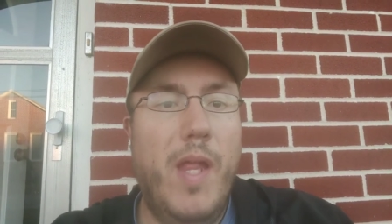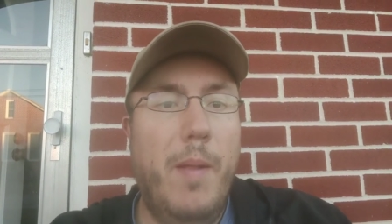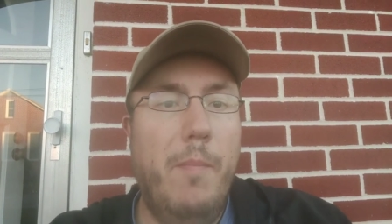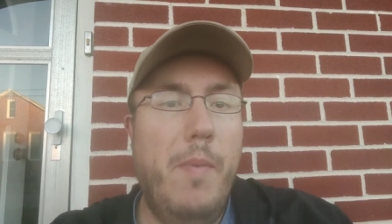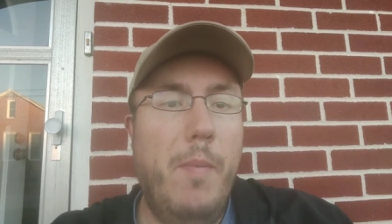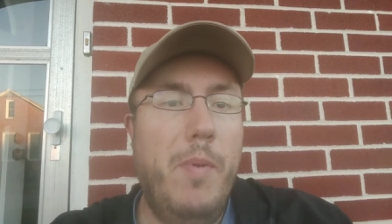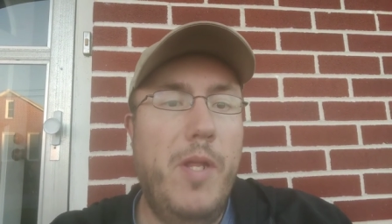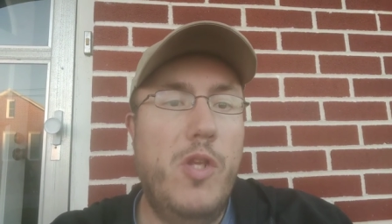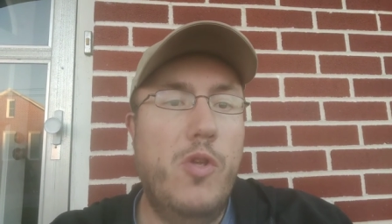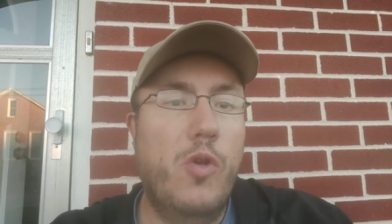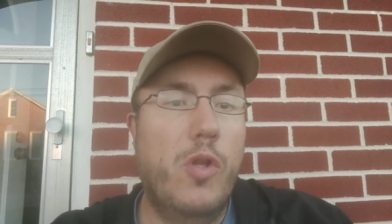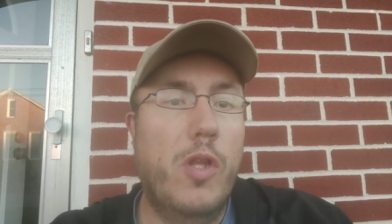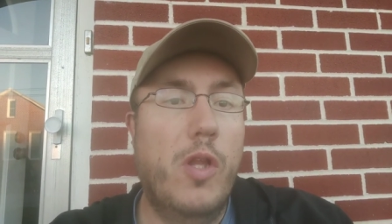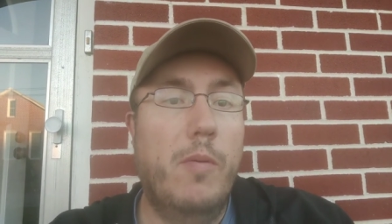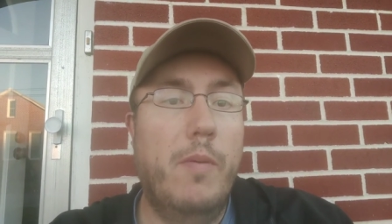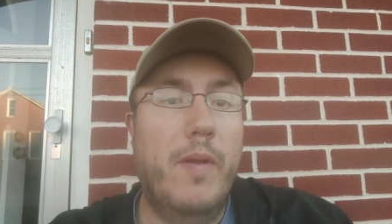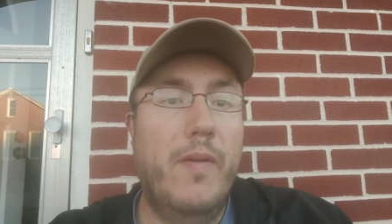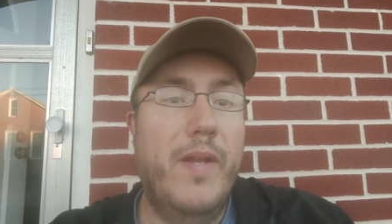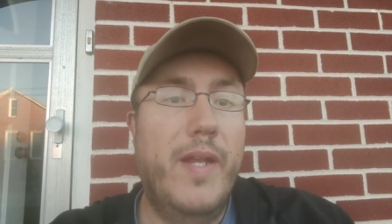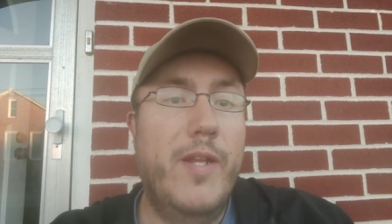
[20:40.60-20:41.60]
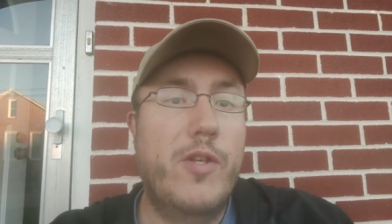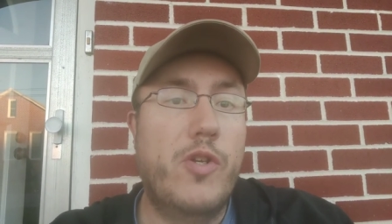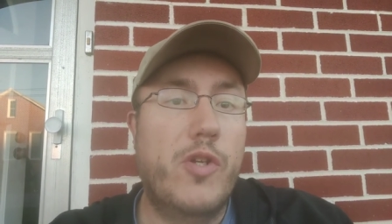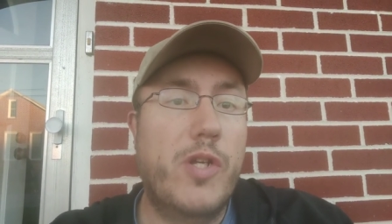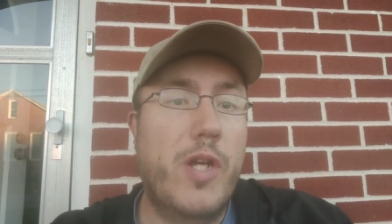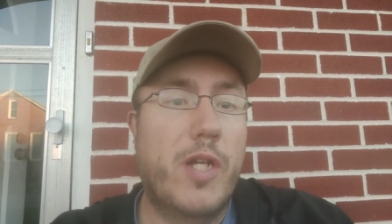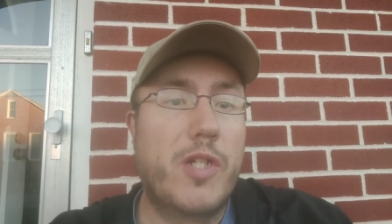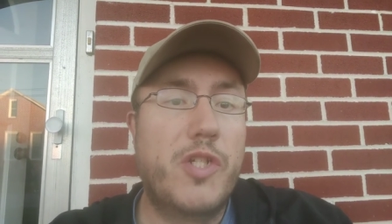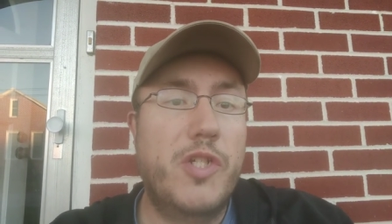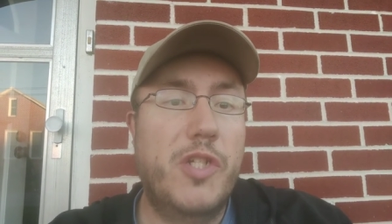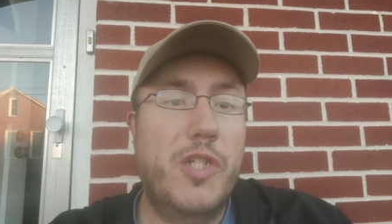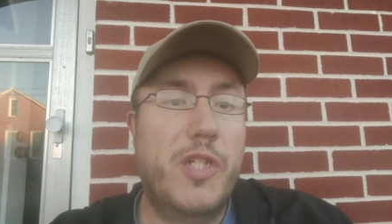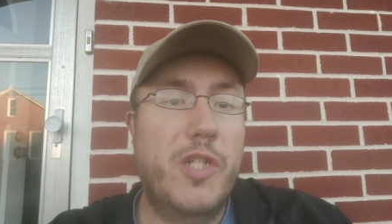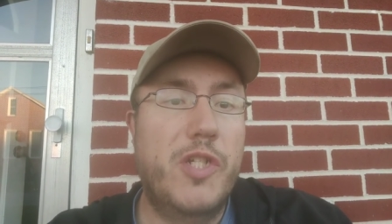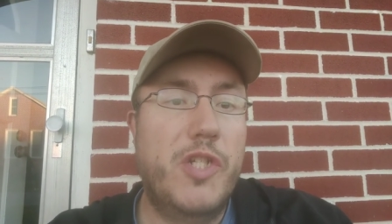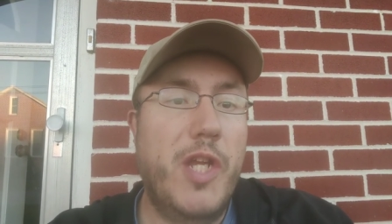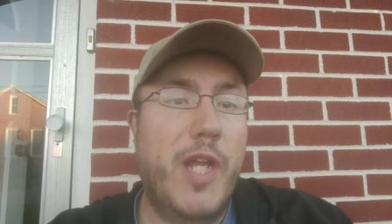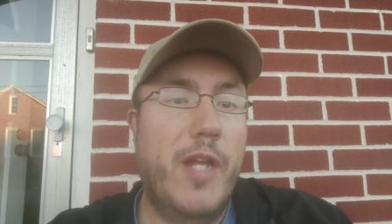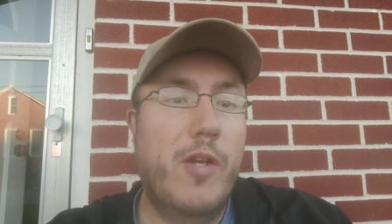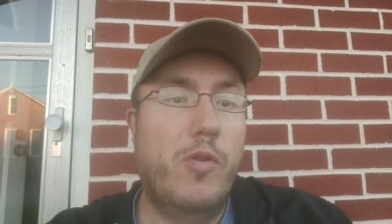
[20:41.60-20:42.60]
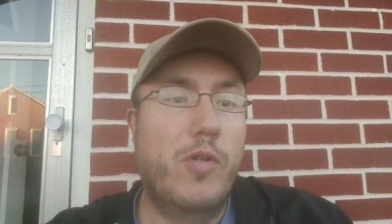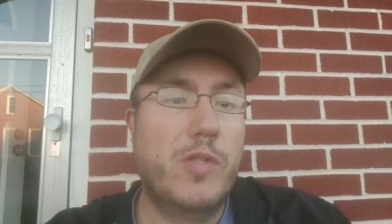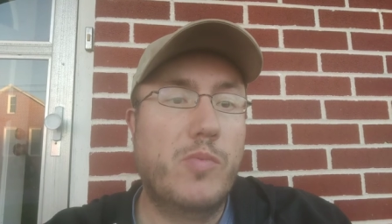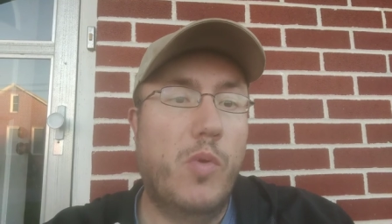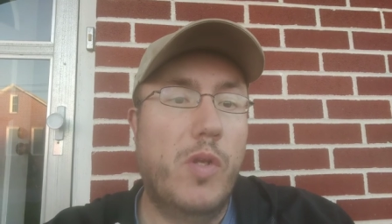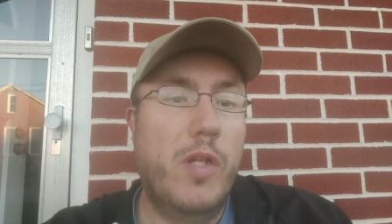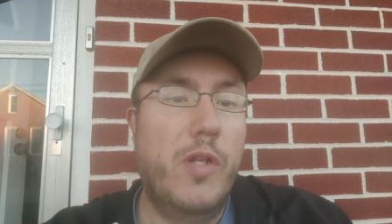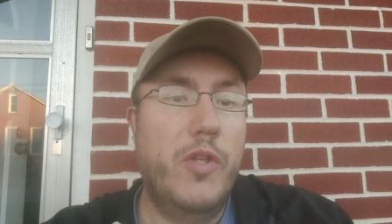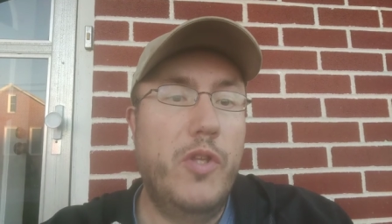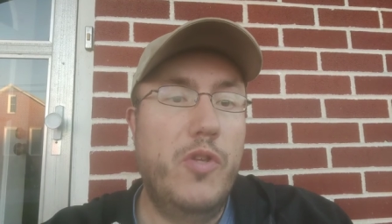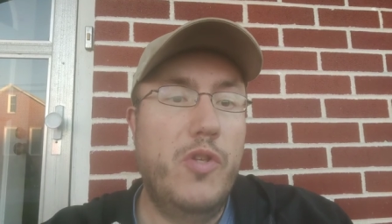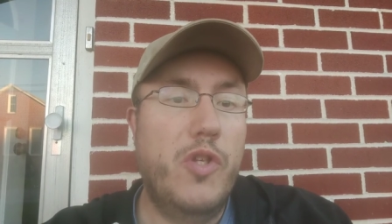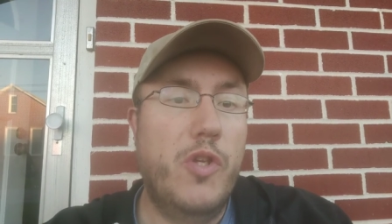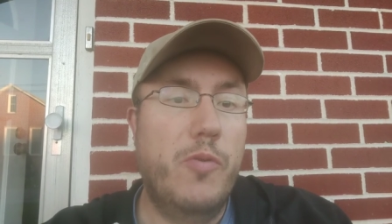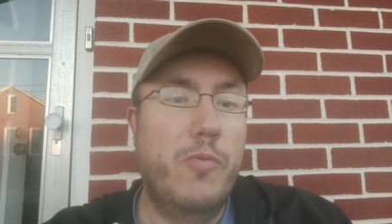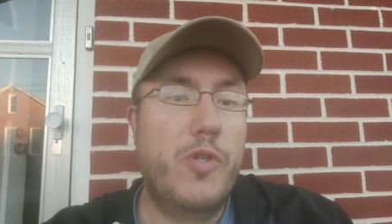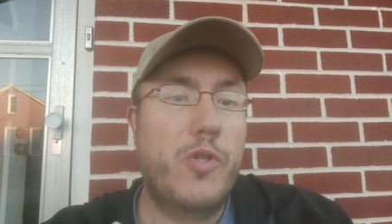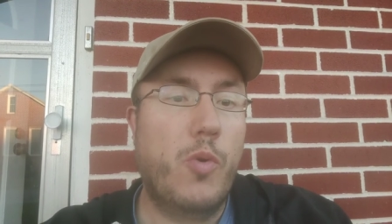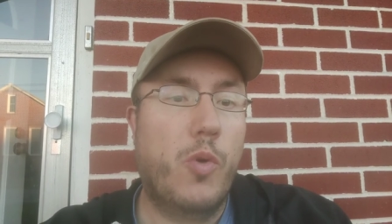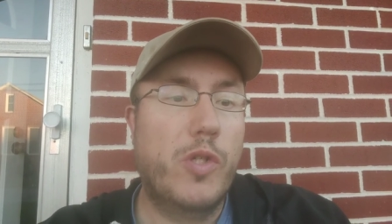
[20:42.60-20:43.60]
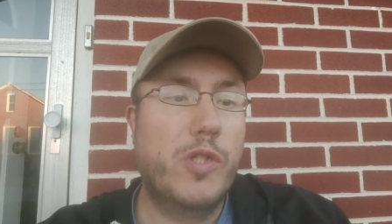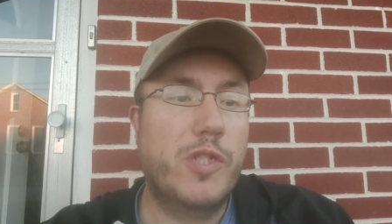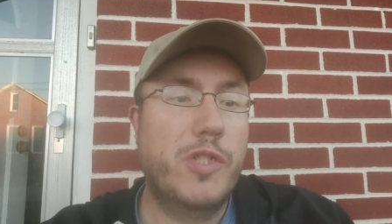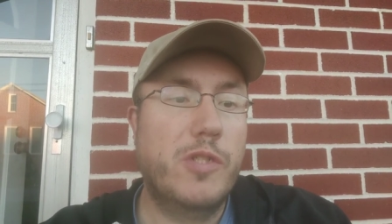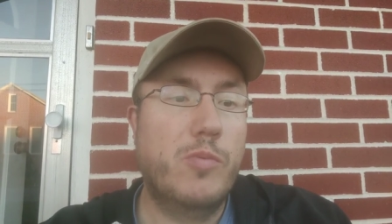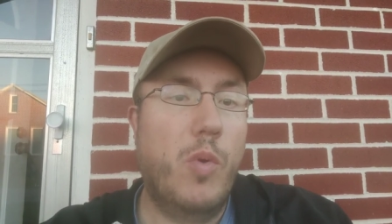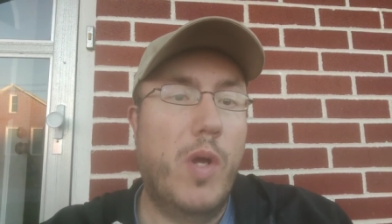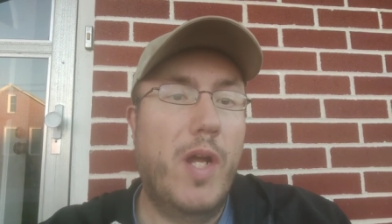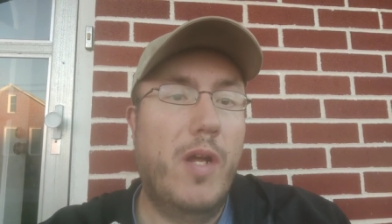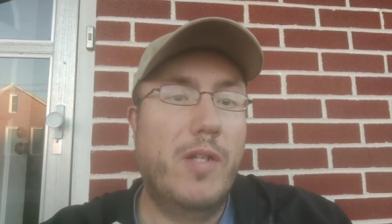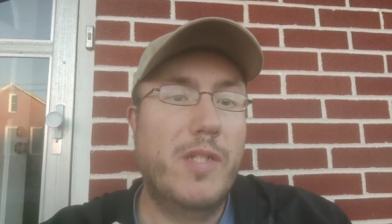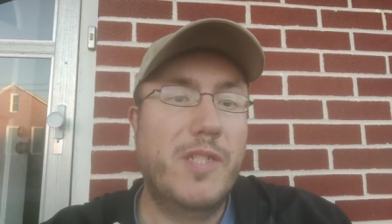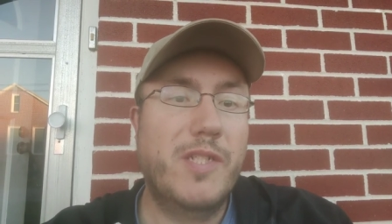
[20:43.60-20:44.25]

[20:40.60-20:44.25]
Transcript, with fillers: maybe do a little bit of introduction to the channel as one of the YouTube shorts as well,